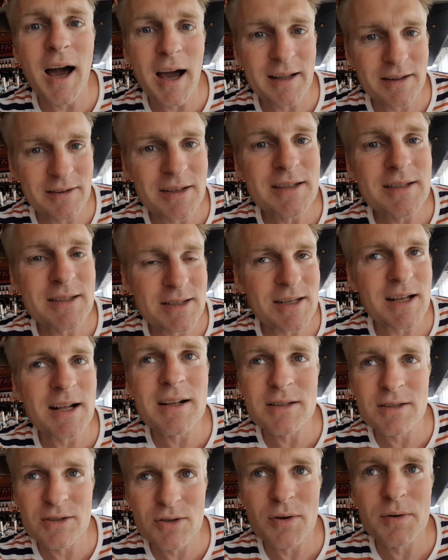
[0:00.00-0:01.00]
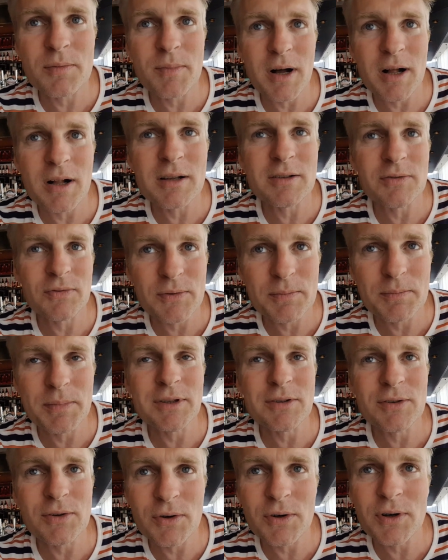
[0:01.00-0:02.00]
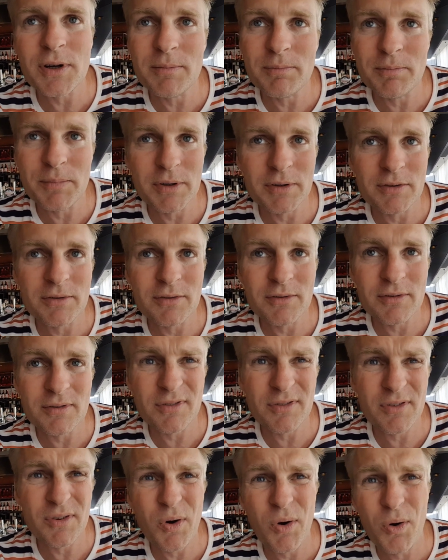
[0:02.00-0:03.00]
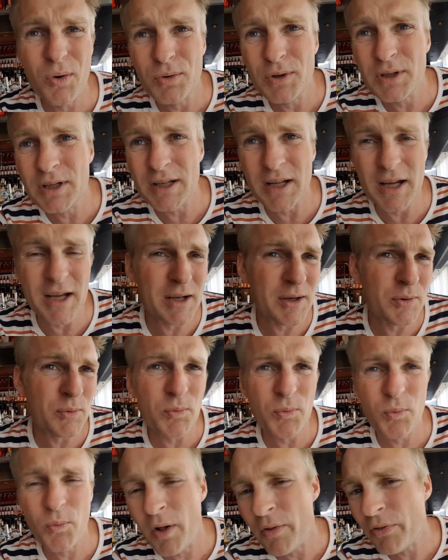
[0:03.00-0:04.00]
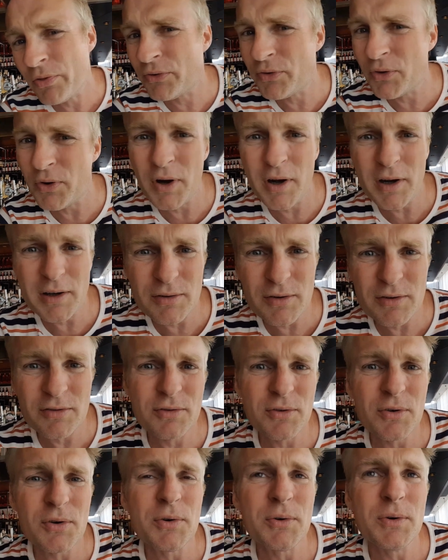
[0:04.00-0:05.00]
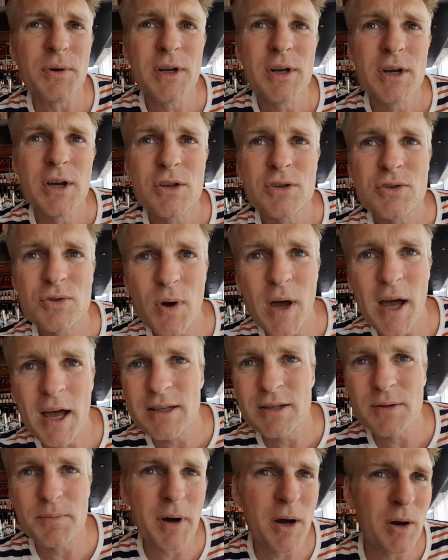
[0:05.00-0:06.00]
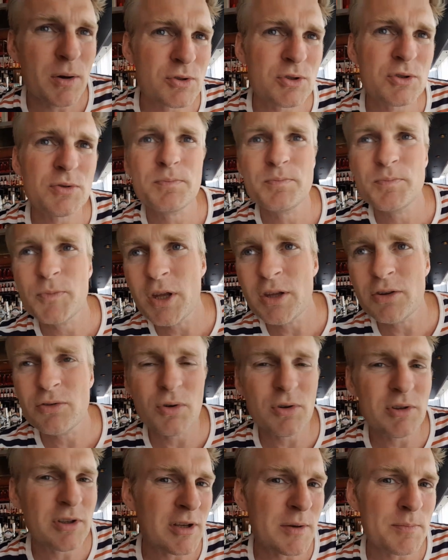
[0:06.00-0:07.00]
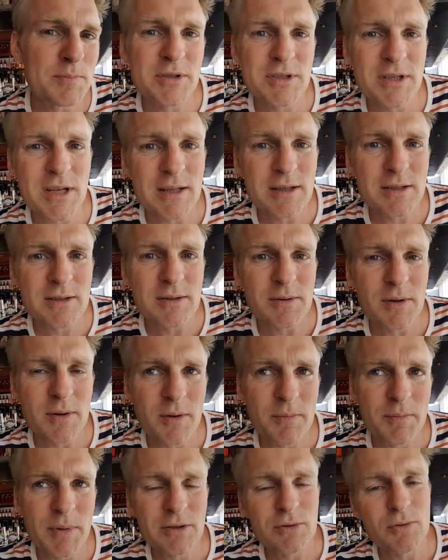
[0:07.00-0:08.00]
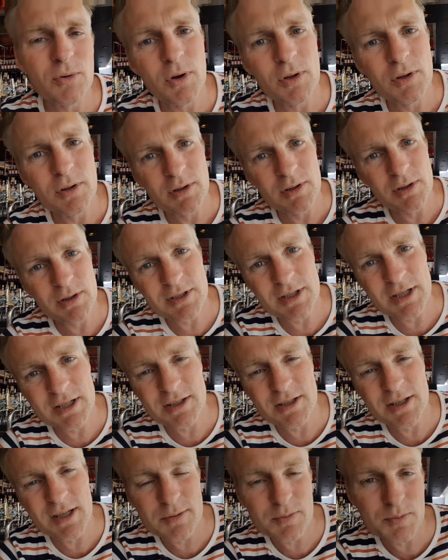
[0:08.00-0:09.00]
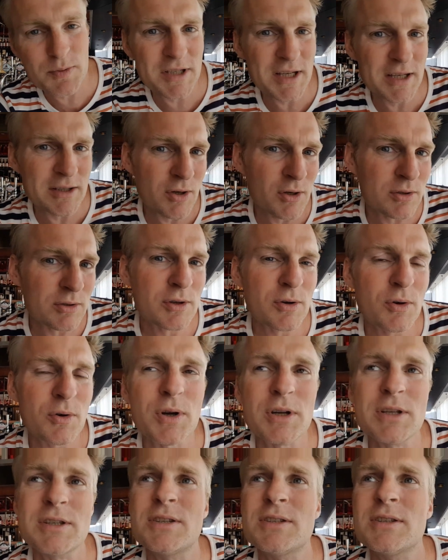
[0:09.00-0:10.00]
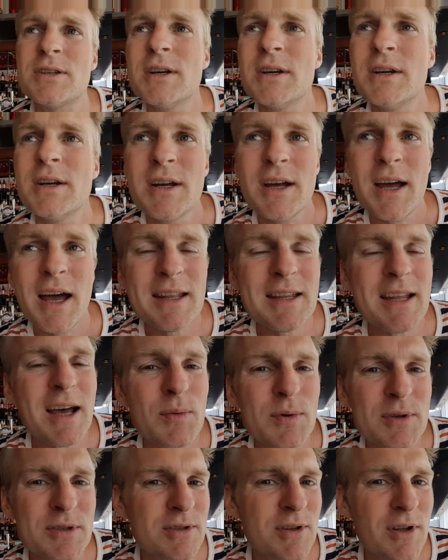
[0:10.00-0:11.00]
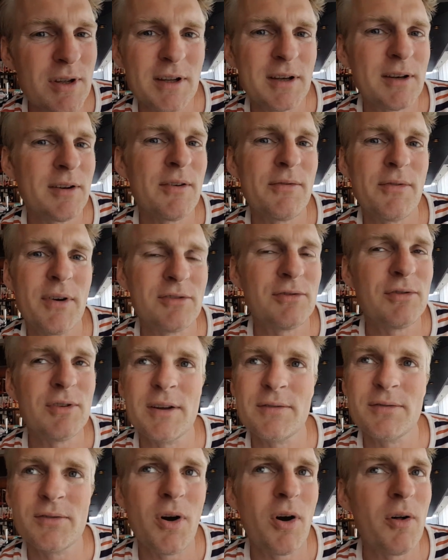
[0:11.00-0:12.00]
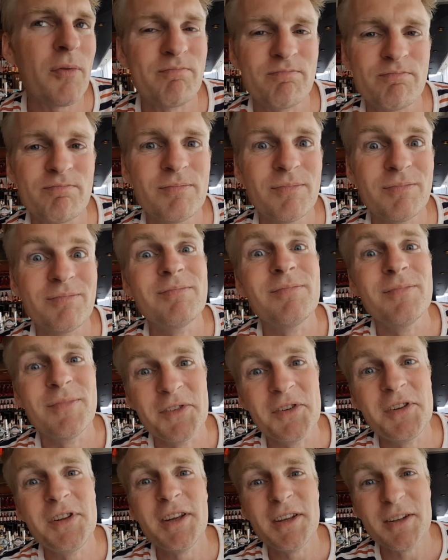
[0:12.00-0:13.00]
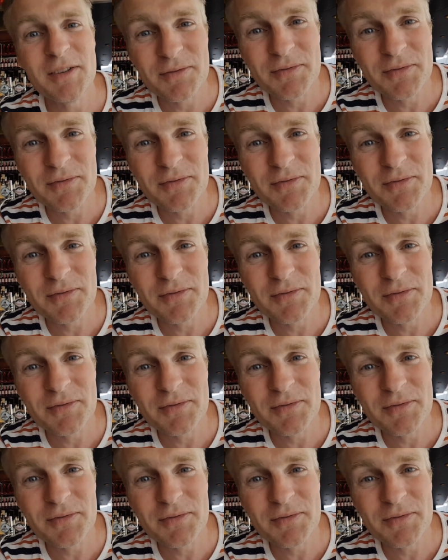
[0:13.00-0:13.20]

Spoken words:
I did sell some alts for Bitcoin, but only like 1/3 or so. So I had about 33% Bitcoin, 66% other coins. And that was not enough. I should have gone the